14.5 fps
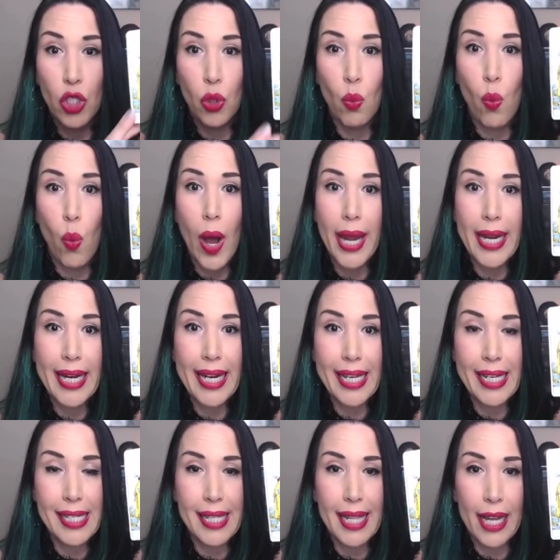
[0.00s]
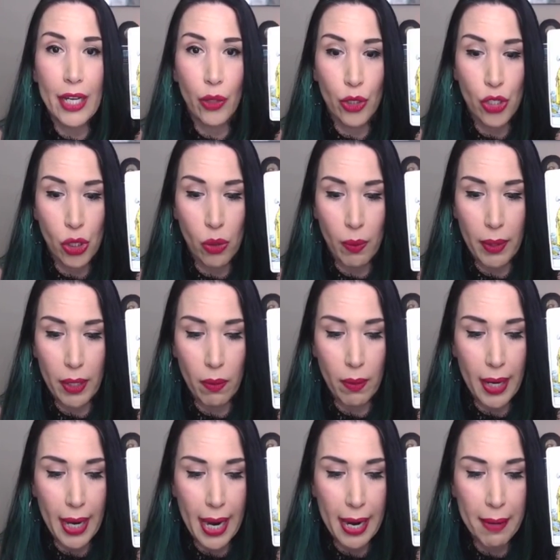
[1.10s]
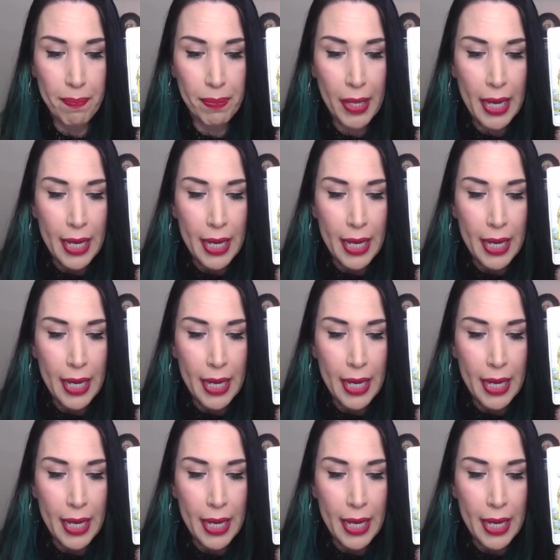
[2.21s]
what it is that you're doing, okay?